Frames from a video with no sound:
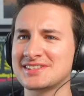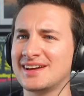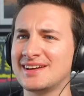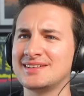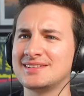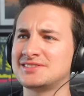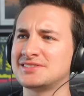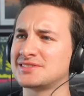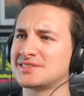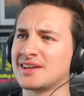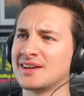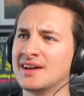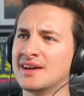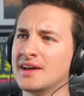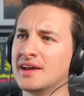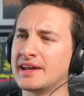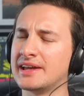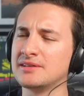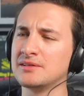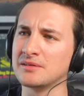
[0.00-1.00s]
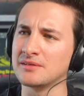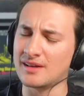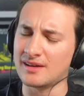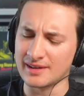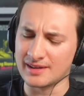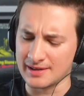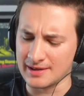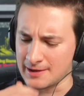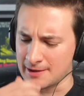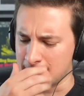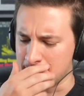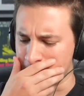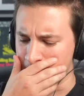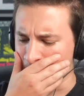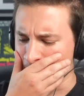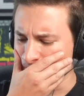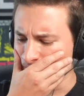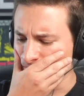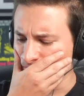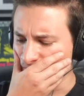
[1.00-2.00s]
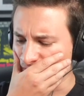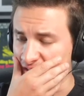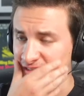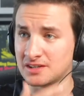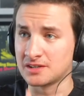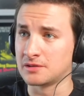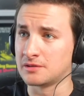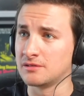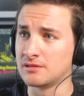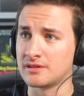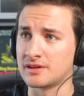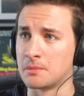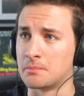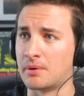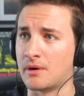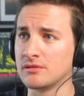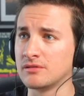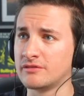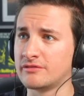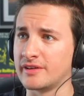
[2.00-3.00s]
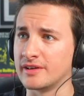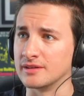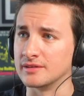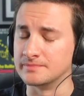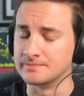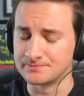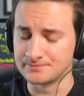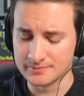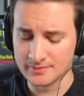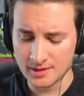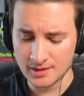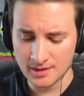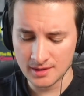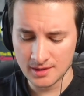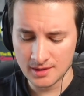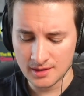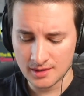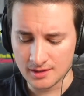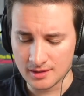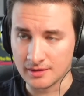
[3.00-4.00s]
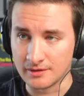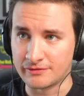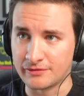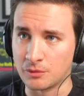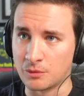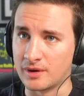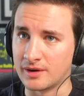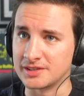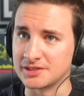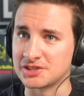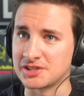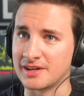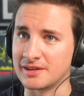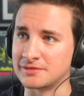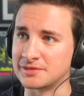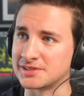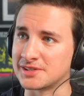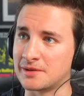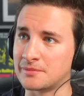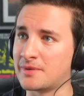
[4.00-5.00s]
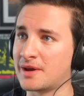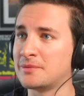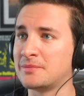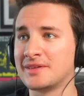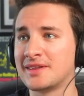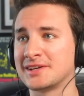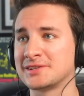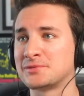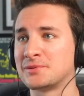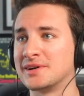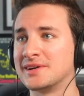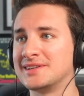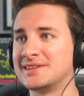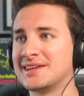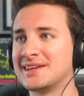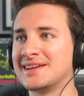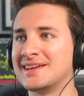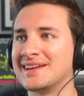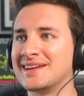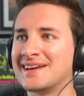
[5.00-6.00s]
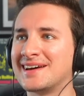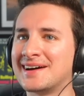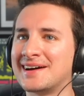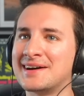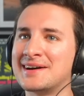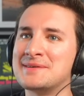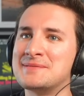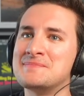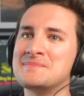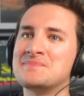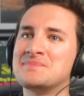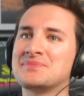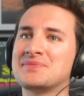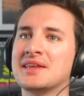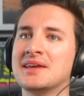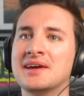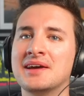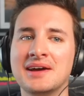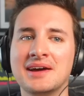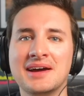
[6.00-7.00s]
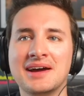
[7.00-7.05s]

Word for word: he just—he looked like um—I don't know—he looked like a Bond villain uh, for why he shaved his head. Maybe that's why he did it. Um, yeah.